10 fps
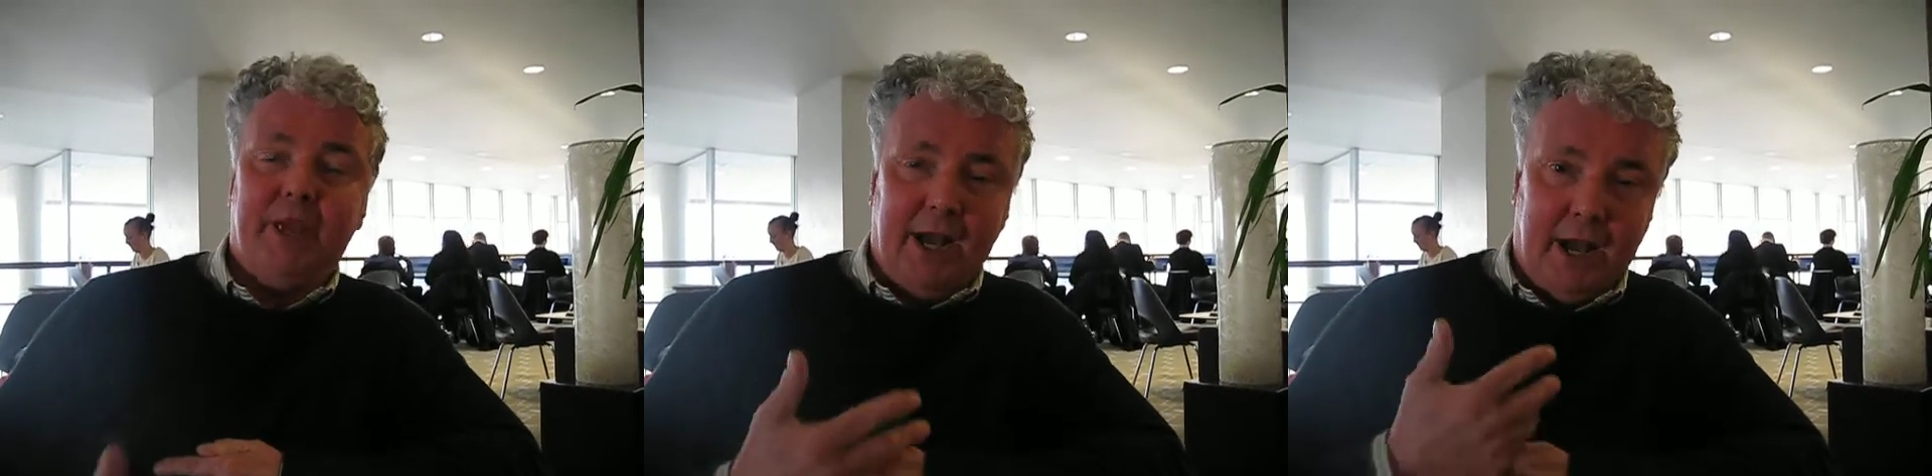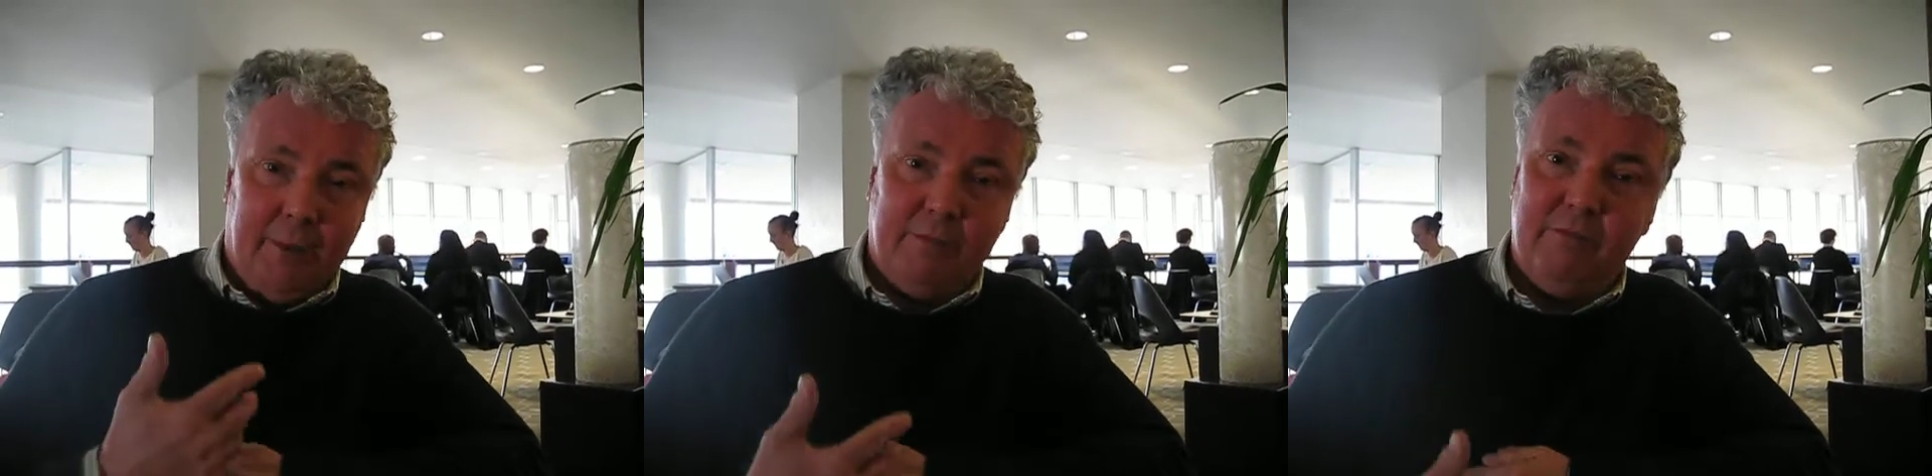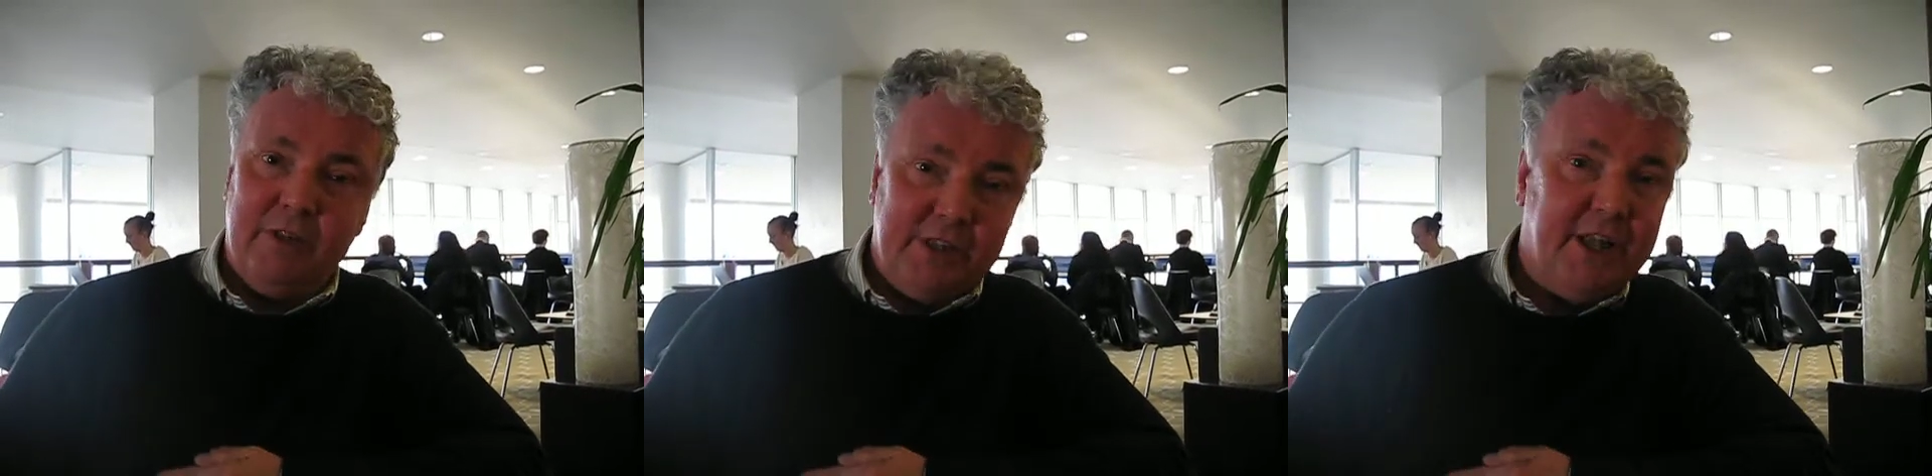um,
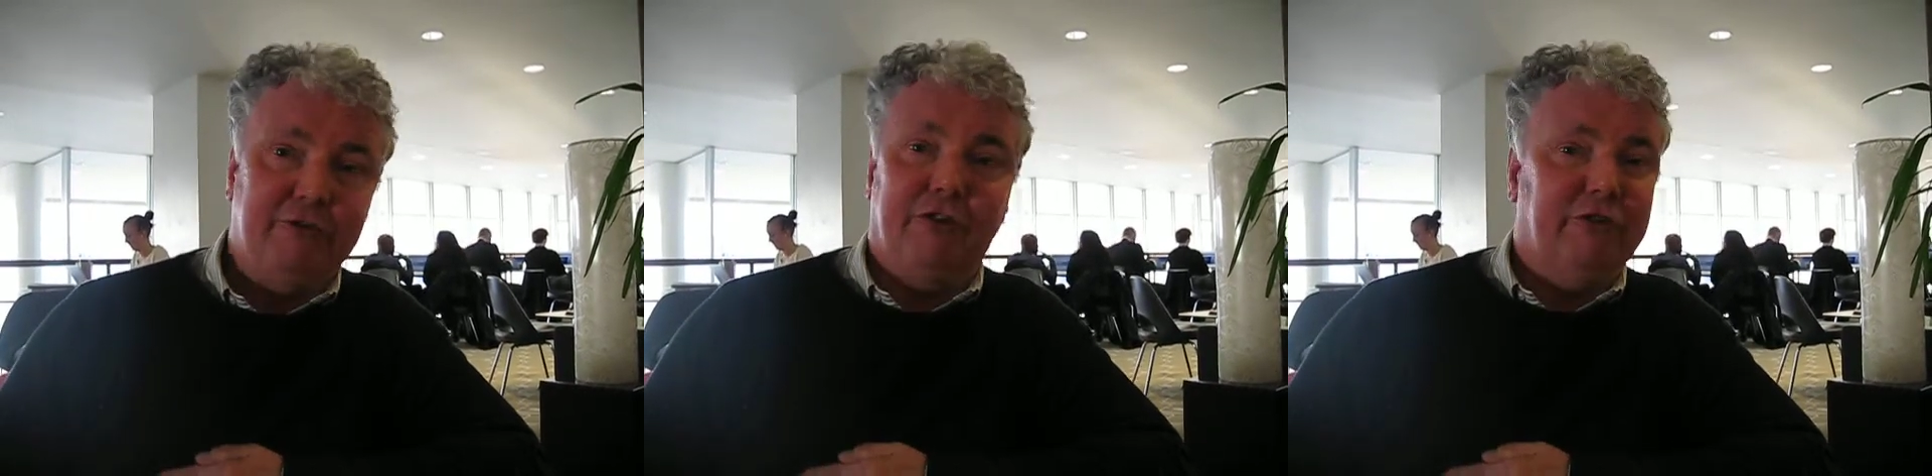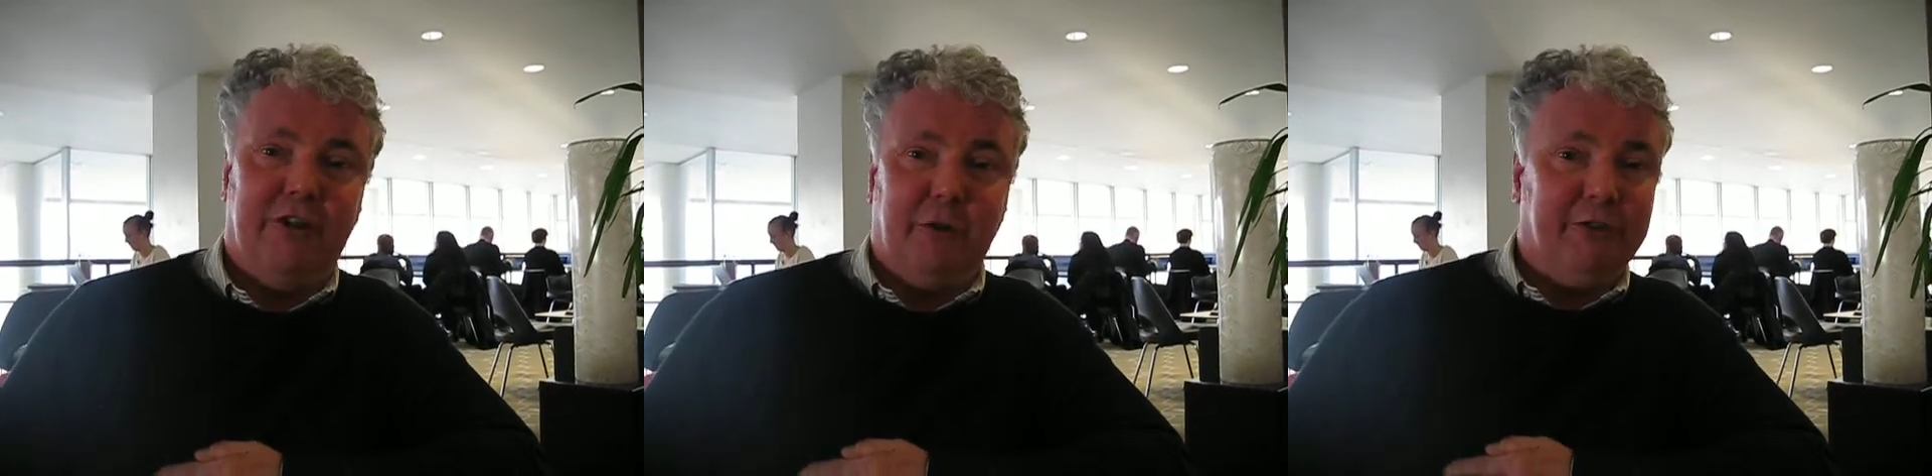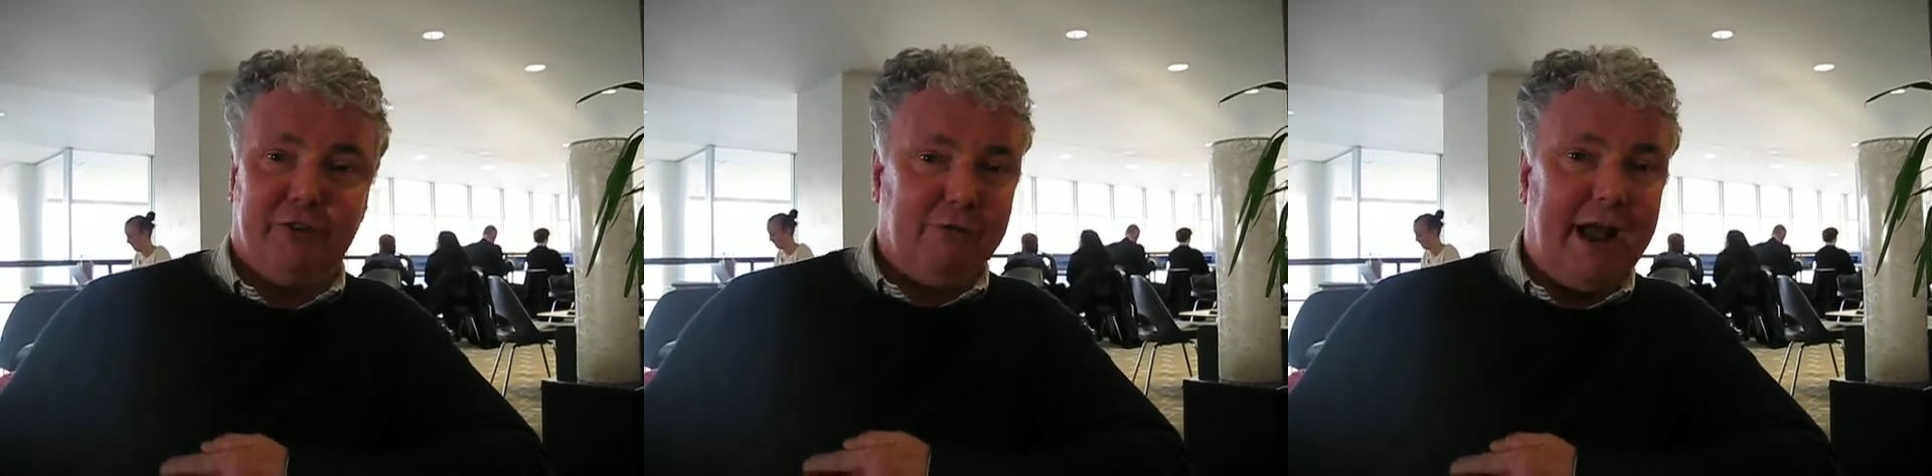literature that
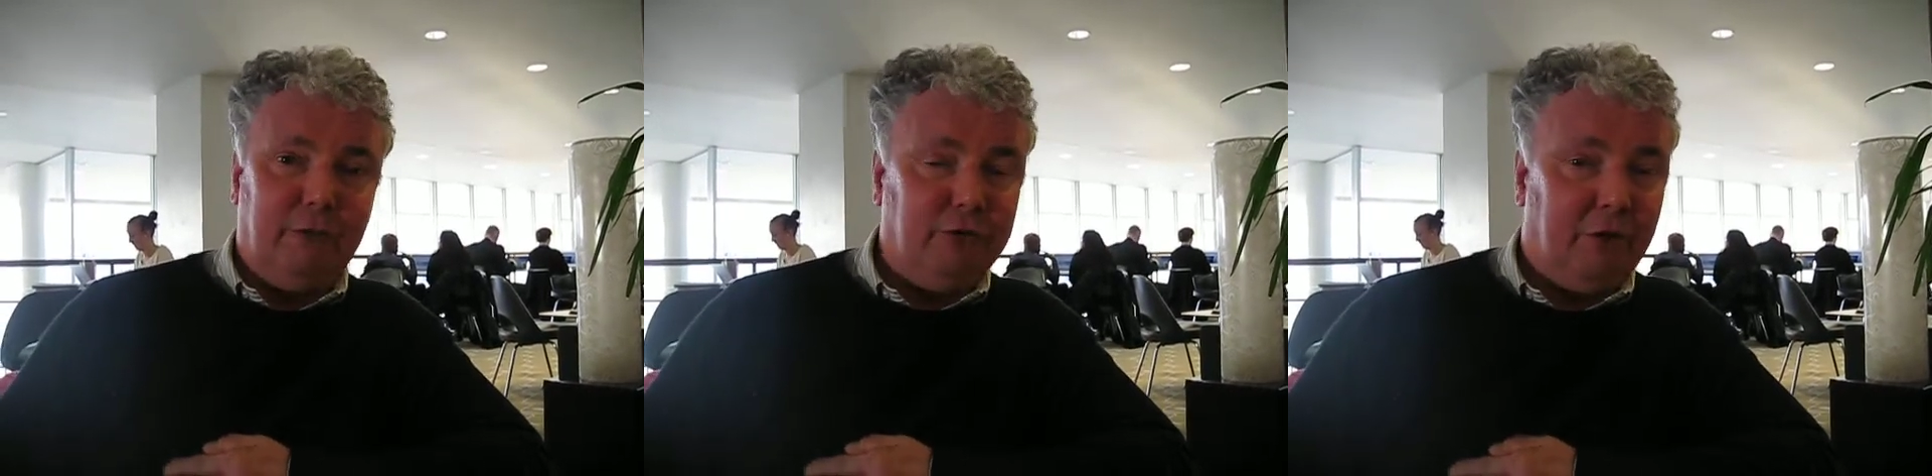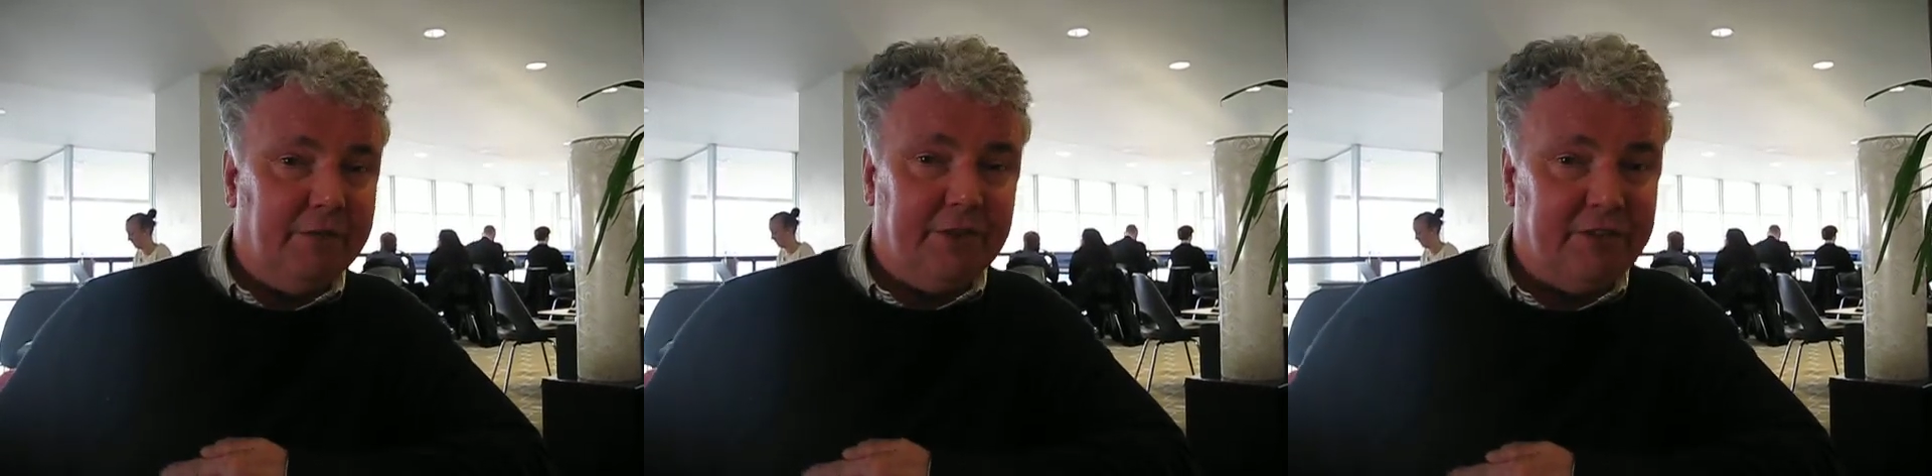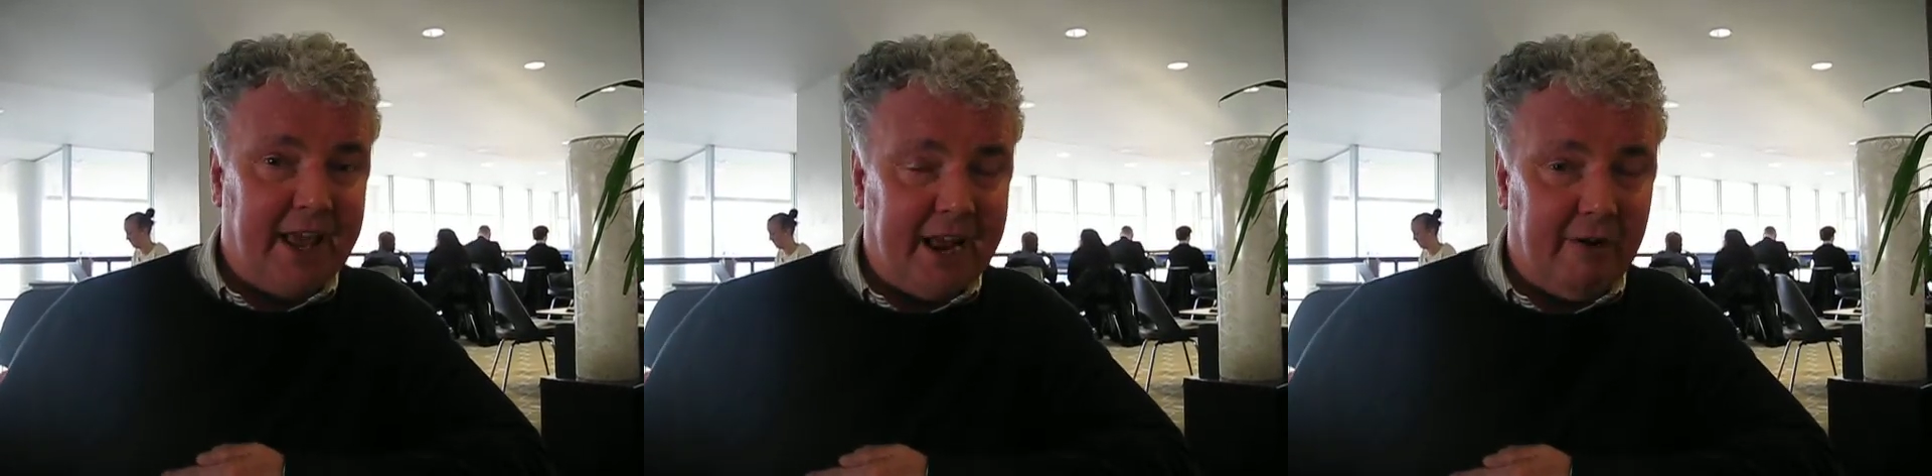was around on
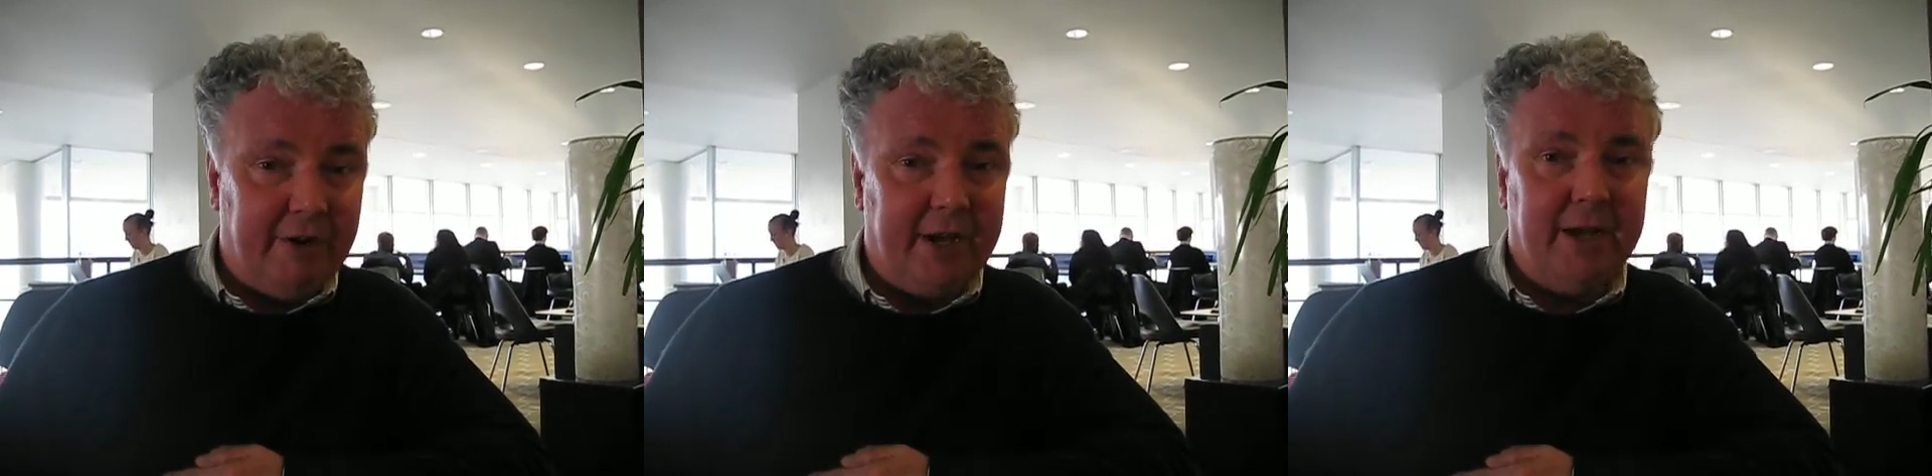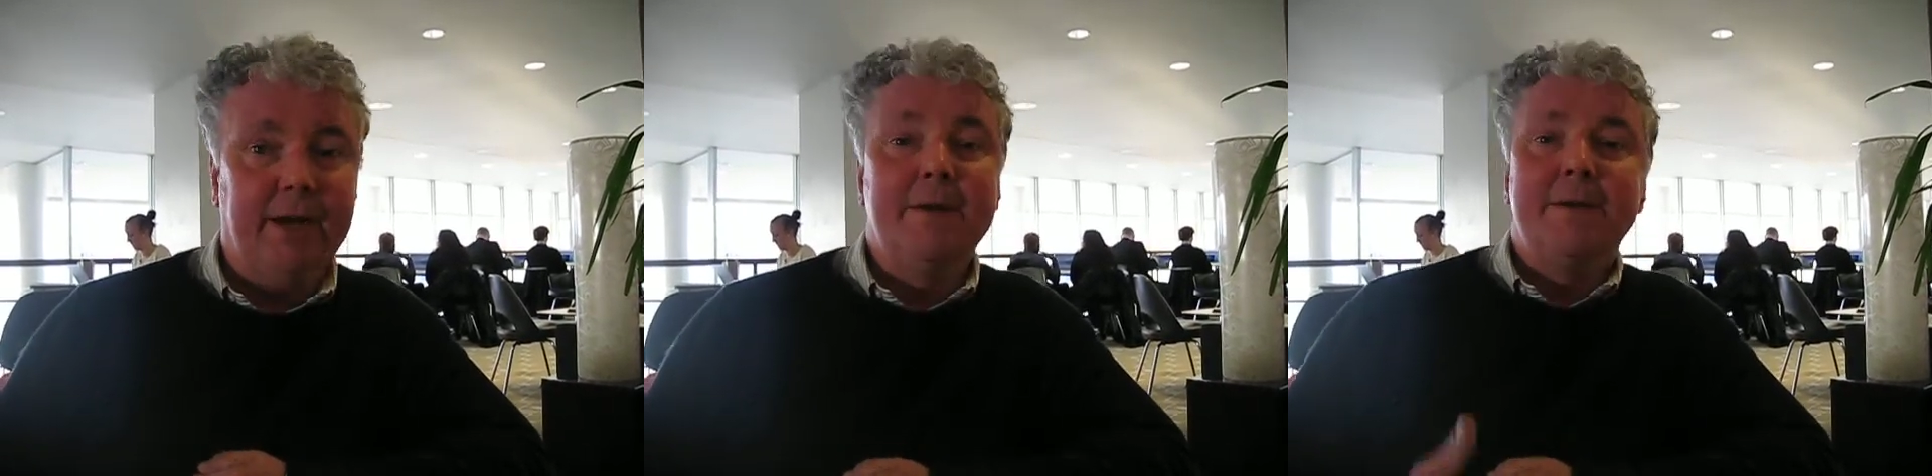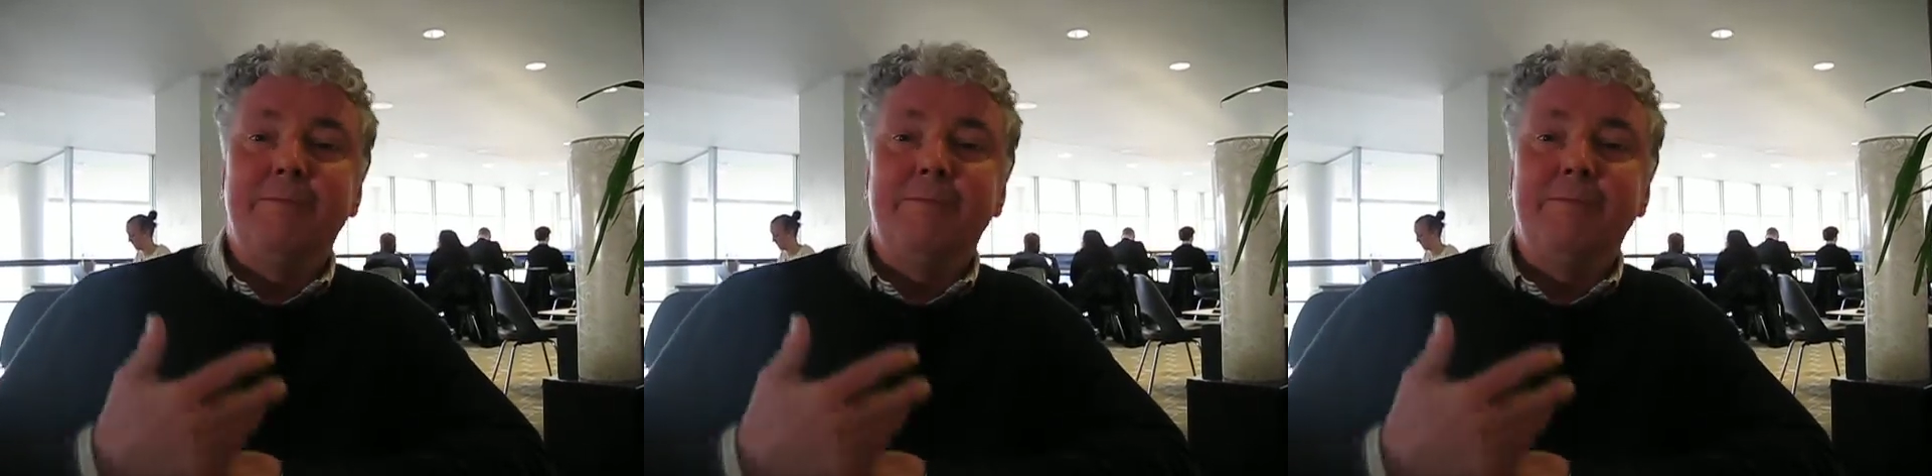this area,